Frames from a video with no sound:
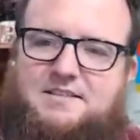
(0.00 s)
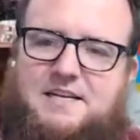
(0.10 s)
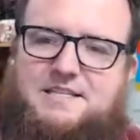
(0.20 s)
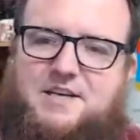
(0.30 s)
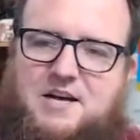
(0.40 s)

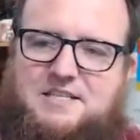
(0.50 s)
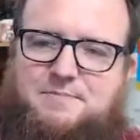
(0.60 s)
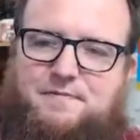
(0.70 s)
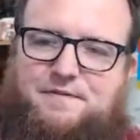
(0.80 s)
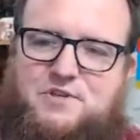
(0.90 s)
it's
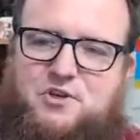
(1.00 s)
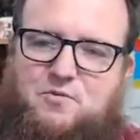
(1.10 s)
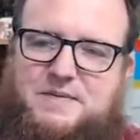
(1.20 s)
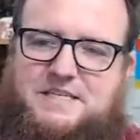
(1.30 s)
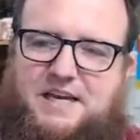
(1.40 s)
awesome.
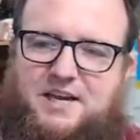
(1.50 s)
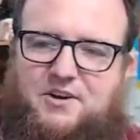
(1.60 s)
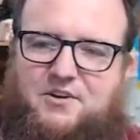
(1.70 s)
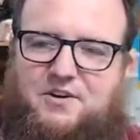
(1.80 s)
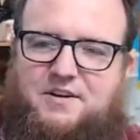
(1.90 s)
Fazoom is
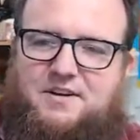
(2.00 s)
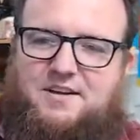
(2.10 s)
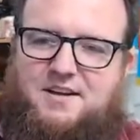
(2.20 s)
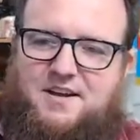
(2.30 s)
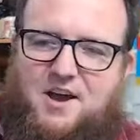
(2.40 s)
here.
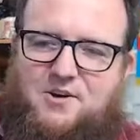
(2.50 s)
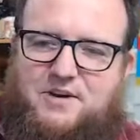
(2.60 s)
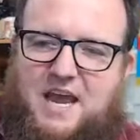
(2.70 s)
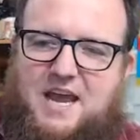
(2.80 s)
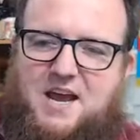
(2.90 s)

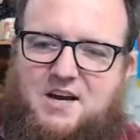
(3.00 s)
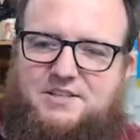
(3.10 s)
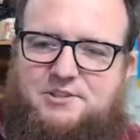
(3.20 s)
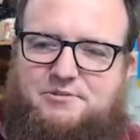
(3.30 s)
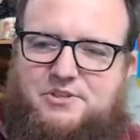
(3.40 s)
Okay, on
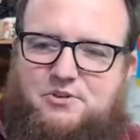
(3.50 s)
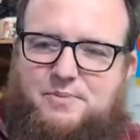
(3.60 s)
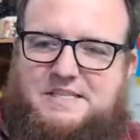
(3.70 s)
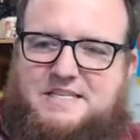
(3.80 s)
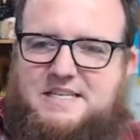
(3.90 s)
YouTube
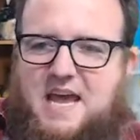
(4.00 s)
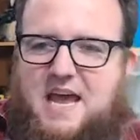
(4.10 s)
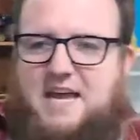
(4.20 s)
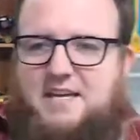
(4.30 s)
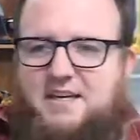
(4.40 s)

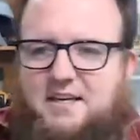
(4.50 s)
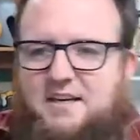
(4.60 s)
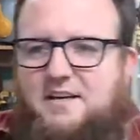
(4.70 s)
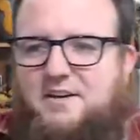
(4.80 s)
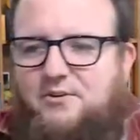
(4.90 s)
instead.
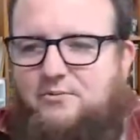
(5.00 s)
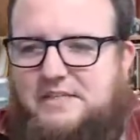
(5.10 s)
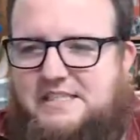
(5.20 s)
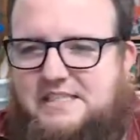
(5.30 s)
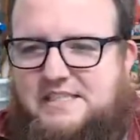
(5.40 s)
What
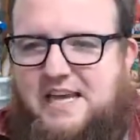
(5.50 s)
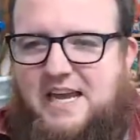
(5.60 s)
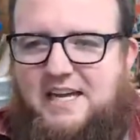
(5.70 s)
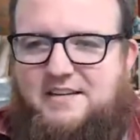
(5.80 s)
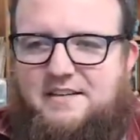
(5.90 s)
is he
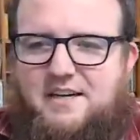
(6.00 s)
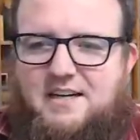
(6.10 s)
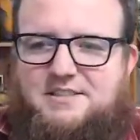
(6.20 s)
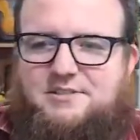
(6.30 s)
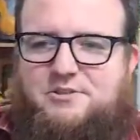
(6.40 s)
saying?
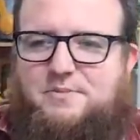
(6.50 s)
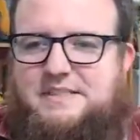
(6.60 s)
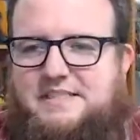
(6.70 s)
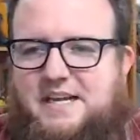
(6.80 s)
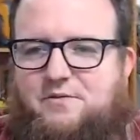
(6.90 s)
On YouTube
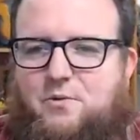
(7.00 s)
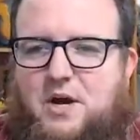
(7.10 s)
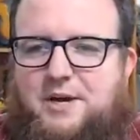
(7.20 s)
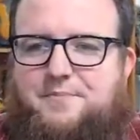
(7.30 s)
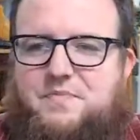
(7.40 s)
instead of
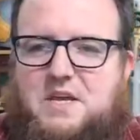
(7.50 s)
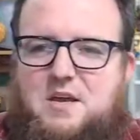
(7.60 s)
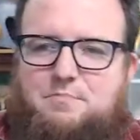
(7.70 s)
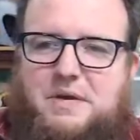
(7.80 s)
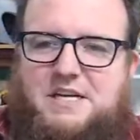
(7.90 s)
what?
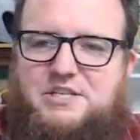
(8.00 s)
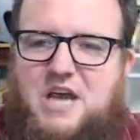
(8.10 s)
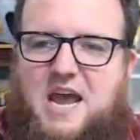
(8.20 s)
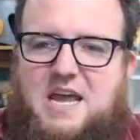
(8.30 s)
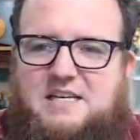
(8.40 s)
PJ
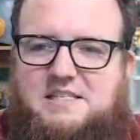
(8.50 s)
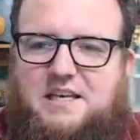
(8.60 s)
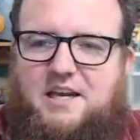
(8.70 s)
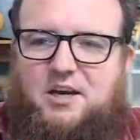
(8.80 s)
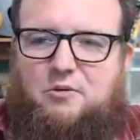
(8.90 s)
is
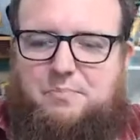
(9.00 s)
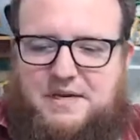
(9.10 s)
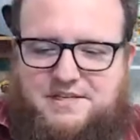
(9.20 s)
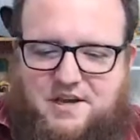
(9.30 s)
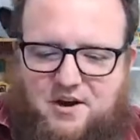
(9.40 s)
here.
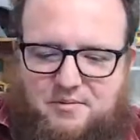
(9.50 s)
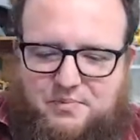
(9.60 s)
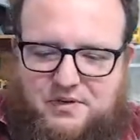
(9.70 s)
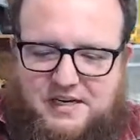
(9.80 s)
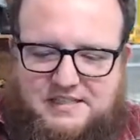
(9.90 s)
Beskar
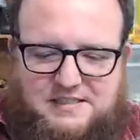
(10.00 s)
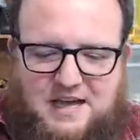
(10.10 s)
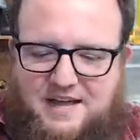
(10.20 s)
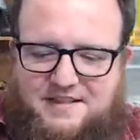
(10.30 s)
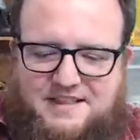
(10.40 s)
Bricks.
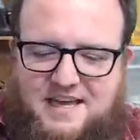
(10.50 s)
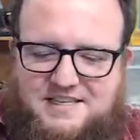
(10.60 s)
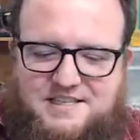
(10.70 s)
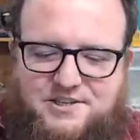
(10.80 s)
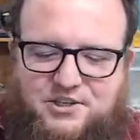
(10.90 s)
That
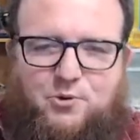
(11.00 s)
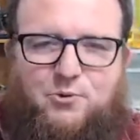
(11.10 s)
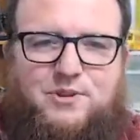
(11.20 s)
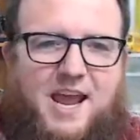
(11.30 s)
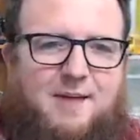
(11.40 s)
is such a
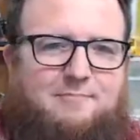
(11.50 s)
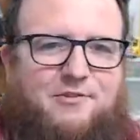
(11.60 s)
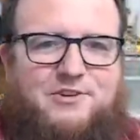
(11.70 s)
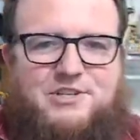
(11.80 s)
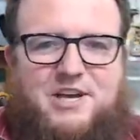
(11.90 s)
cool name
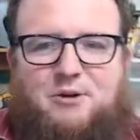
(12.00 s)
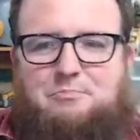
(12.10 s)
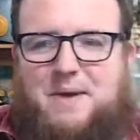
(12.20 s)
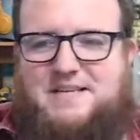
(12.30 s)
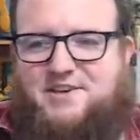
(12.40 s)
for a channel.
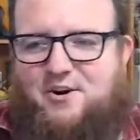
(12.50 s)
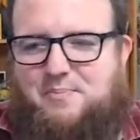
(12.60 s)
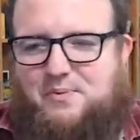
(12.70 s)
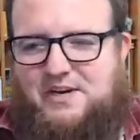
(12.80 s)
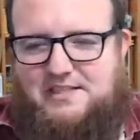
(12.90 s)
Beskar
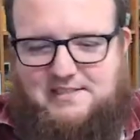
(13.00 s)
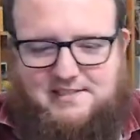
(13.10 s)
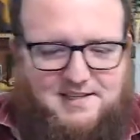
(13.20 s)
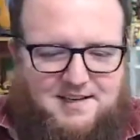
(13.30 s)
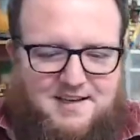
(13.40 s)
Bricks.
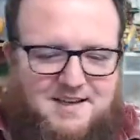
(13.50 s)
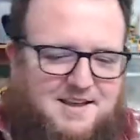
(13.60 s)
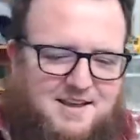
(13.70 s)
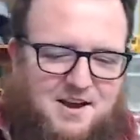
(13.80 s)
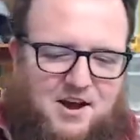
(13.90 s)

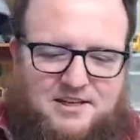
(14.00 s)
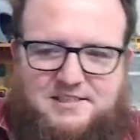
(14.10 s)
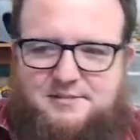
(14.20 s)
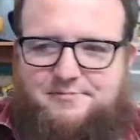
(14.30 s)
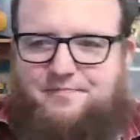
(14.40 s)

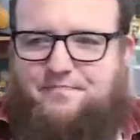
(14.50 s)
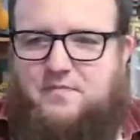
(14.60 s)
Awesome.